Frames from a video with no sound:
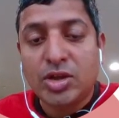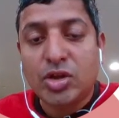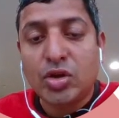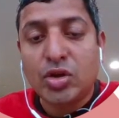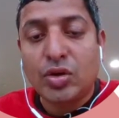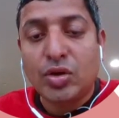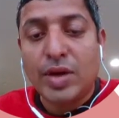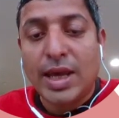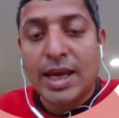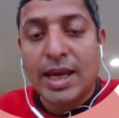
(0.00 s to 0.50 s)

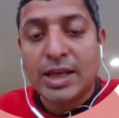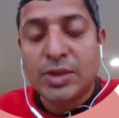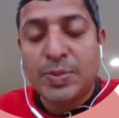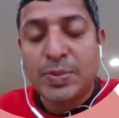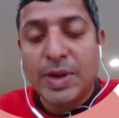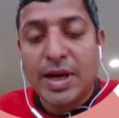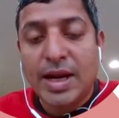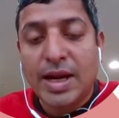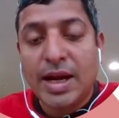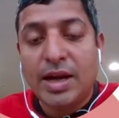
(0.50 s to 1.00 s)
should
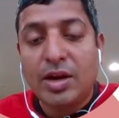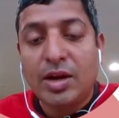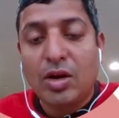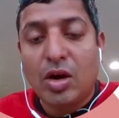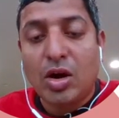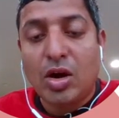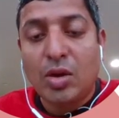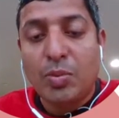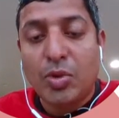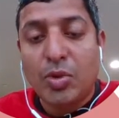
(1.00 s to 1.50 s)
expedite
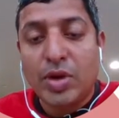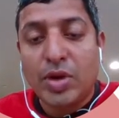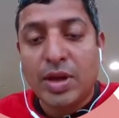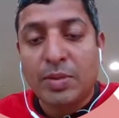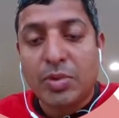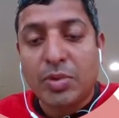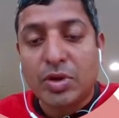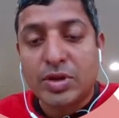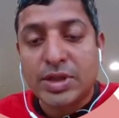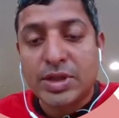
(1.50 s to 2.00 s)

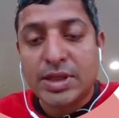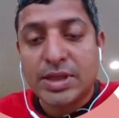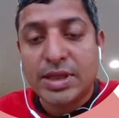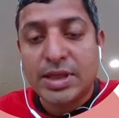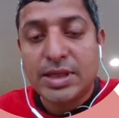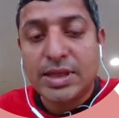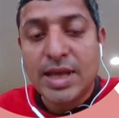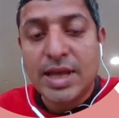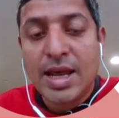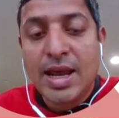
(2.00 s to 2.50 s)
onboarding
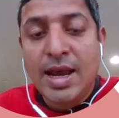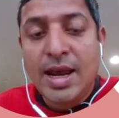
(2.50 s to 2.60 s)
processes